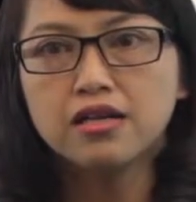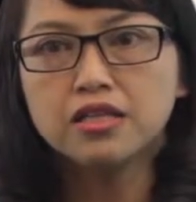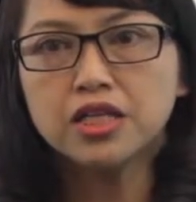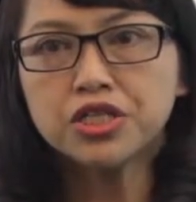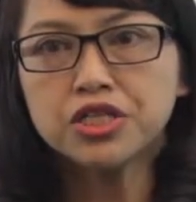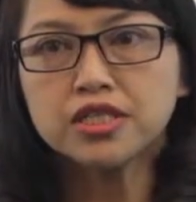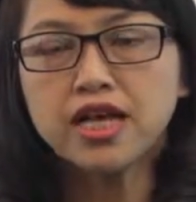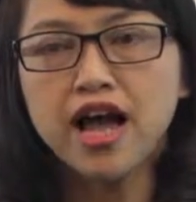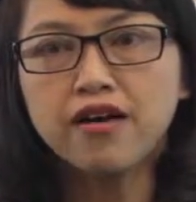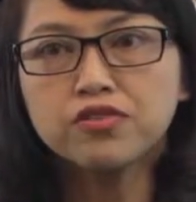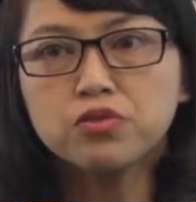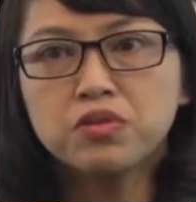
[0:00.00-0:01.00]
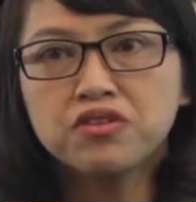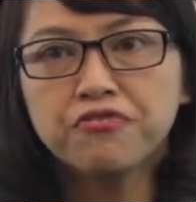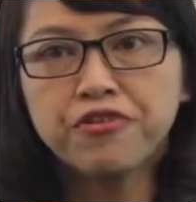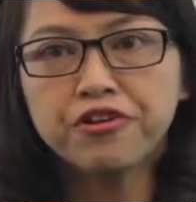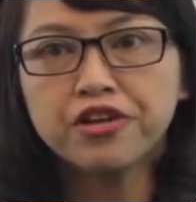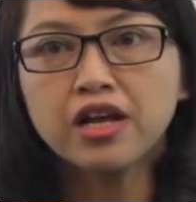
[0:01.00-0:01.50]
Teachers have to be
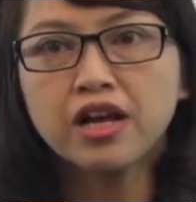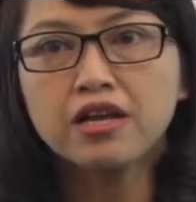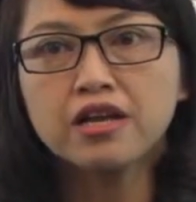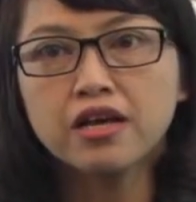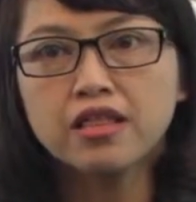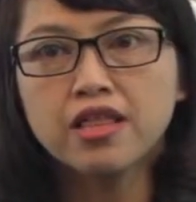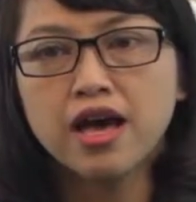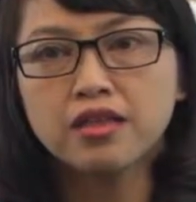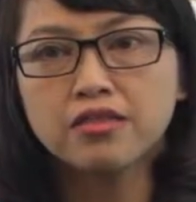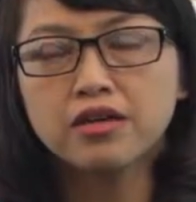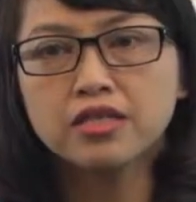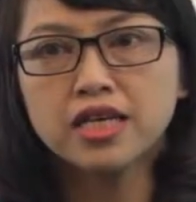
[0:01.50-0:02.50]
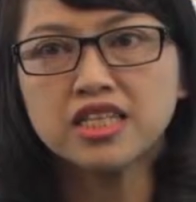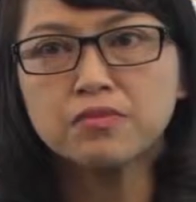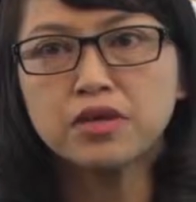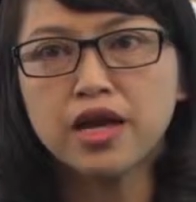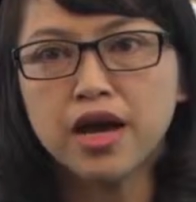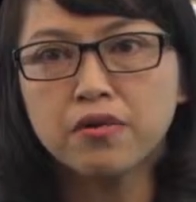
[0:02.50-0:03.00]
very clear that the
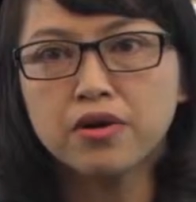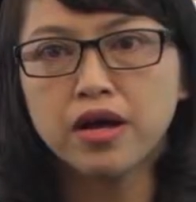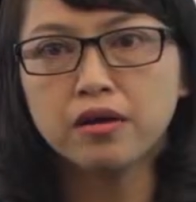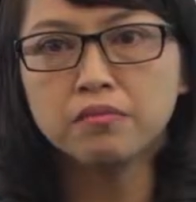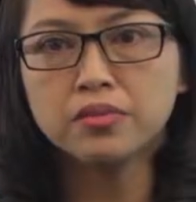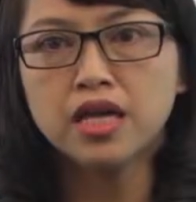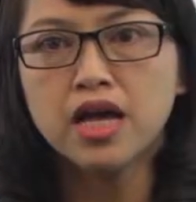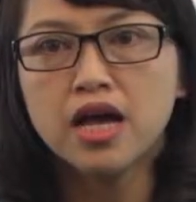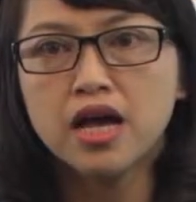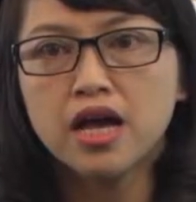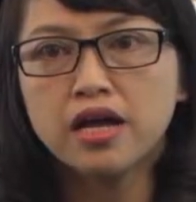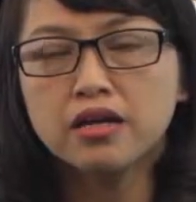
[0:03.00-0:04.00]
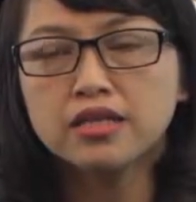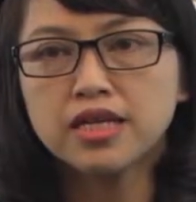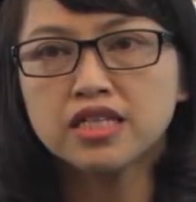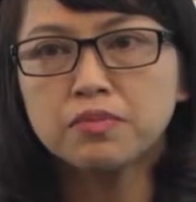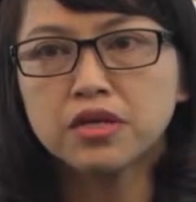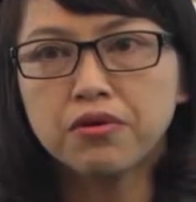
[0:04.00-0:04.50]
assessment outcomes and
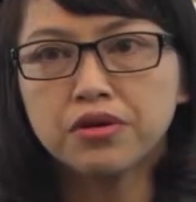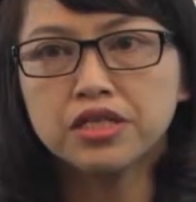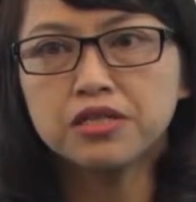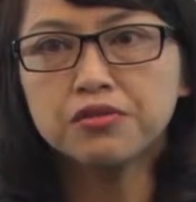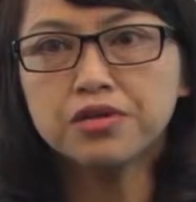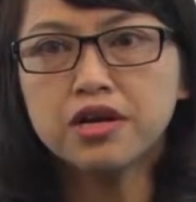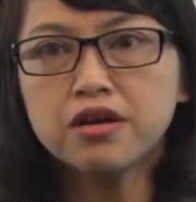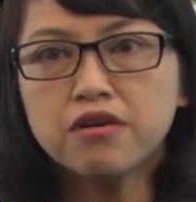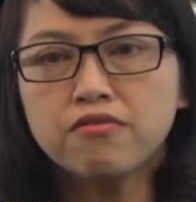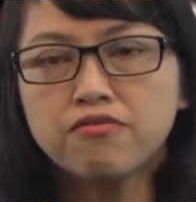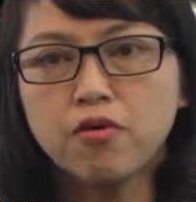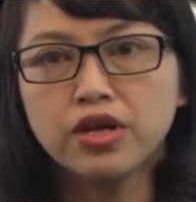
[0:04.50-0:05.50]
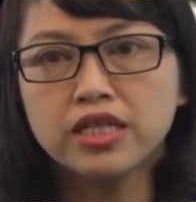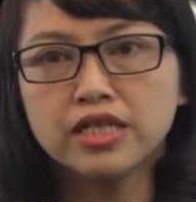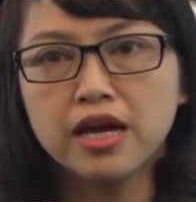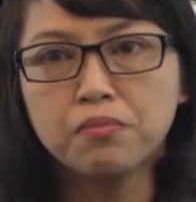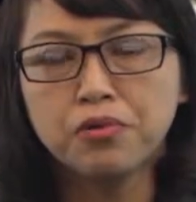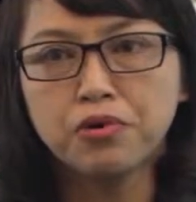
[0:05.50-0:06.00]
assessment criteria, for
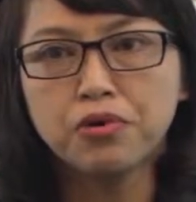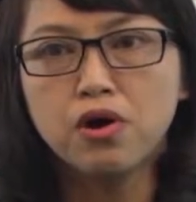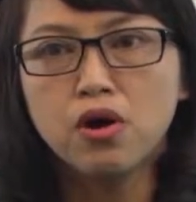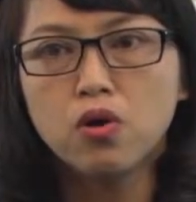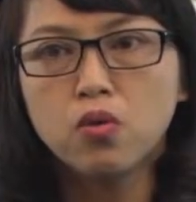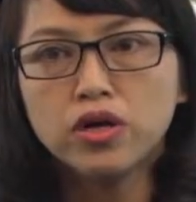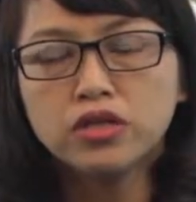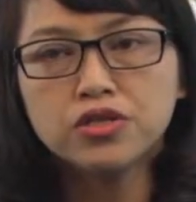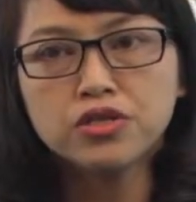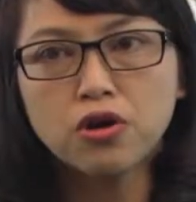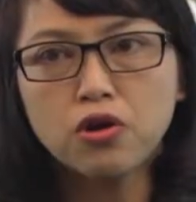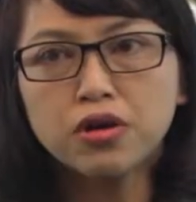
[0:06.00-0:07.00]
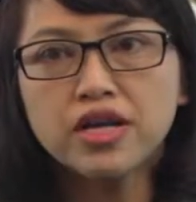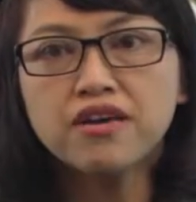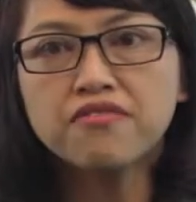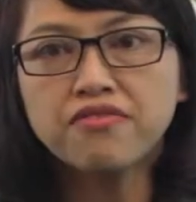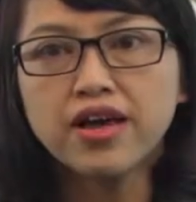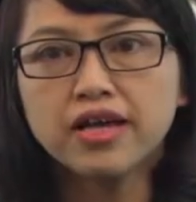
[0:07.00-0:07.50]
example, will strongly
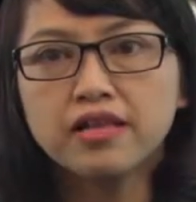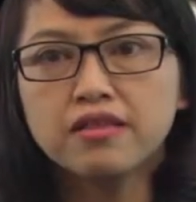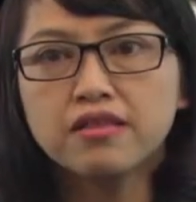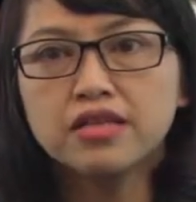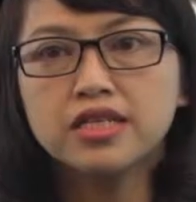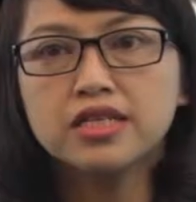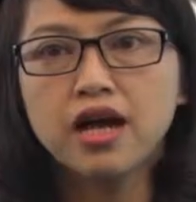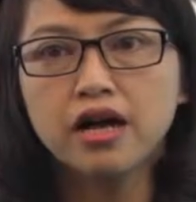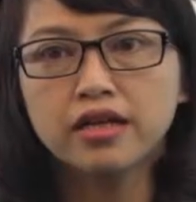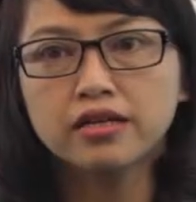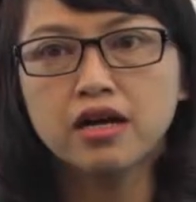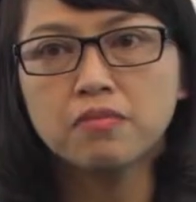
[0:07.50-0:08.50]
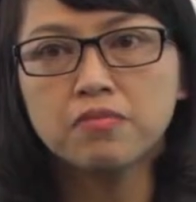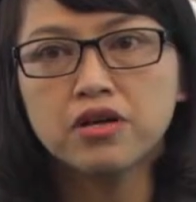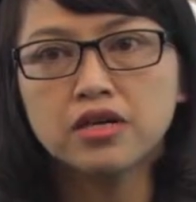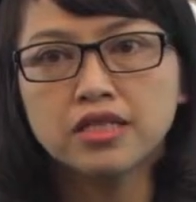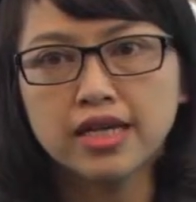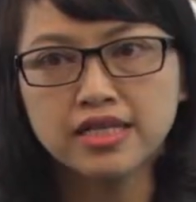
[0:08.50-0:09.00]
affect the design of the
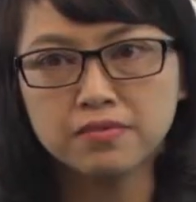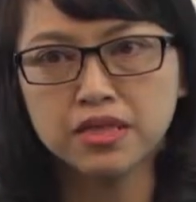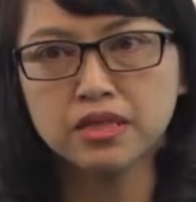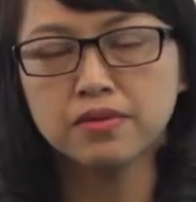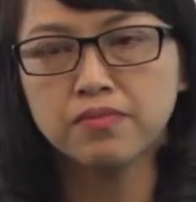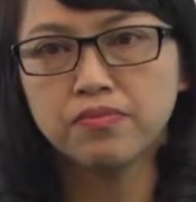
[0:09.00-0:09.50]
assessment.